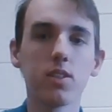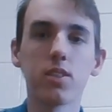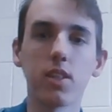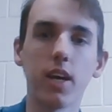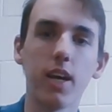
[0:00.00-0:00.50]

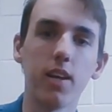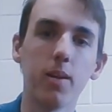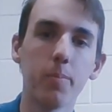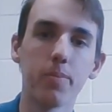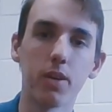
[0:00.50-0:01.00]
to the head
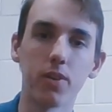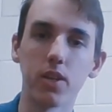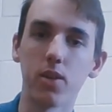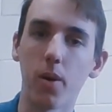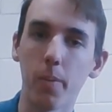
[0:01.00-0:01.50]
of your
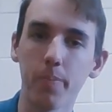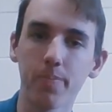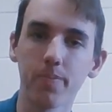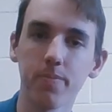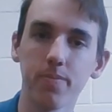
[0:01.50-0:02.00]
guitar.
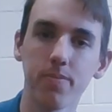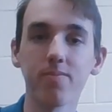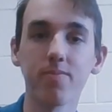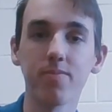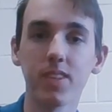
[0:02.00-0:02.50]

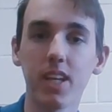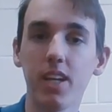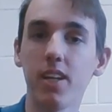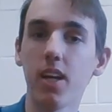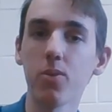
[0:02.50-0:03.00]

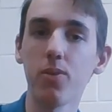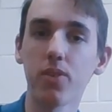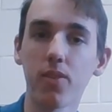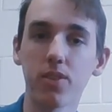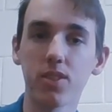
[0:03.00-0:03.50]
Now that we've
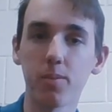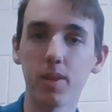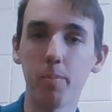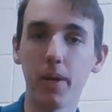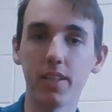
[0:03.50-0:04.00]
covered some of
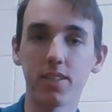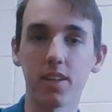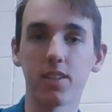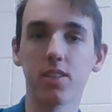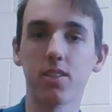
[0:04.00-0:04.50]
the
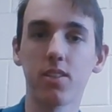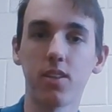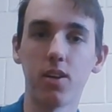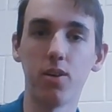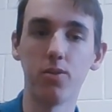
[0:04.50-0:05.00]
basics
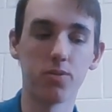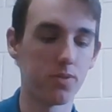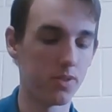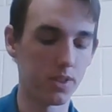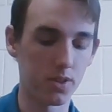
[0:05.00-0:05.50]
of
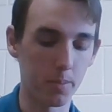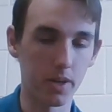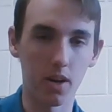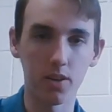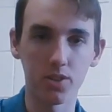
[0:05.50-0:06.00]
the
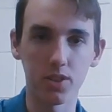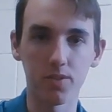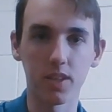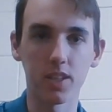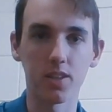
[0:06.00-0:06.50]
terminology of
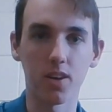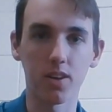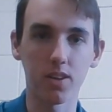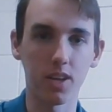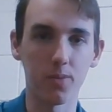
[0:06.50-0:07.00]
the
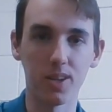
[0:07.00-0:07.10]
guitar and we